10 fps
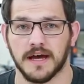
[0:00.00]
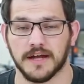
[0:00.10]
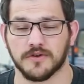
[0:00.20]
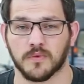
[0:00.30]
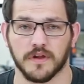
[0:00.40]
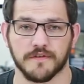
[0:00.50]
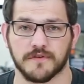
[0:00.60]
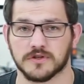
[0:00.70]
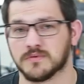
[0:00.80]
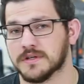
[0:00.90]
and you're one of the
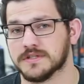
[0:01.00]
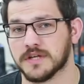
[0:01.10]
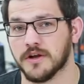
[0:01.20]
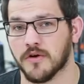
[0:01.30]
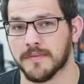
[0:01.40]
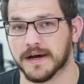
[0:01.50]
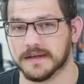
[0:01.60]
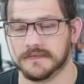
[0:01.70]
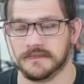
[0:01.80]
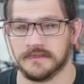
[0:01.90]
first ones to know about it.